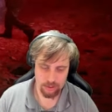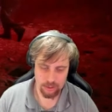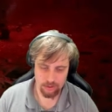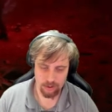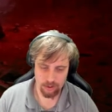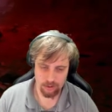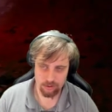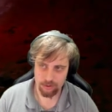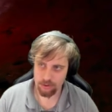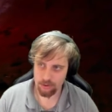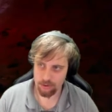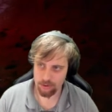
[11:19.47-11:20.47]
Side
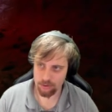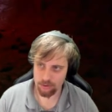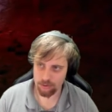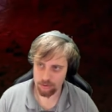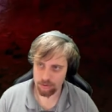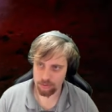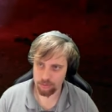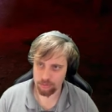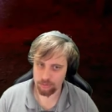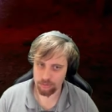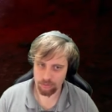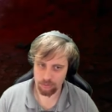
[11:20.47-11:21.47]
tunnels?
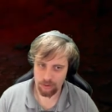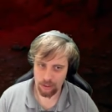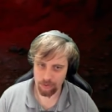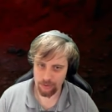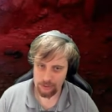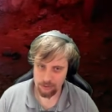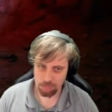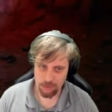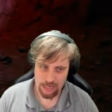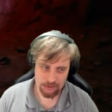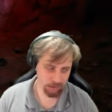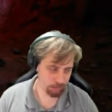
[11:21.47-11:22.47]
I don't think that's
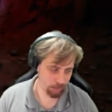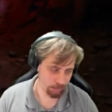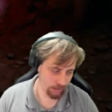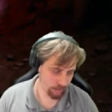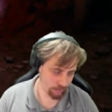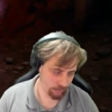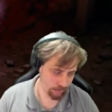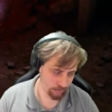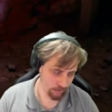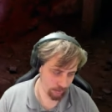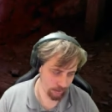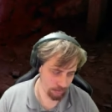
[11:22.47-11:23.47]
possible, but we'll,
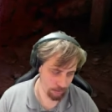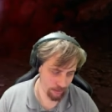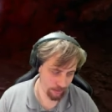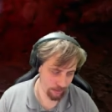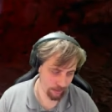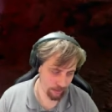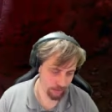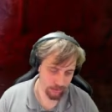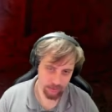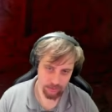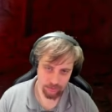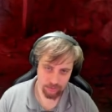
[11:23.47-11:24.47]
we'll double back, I guess.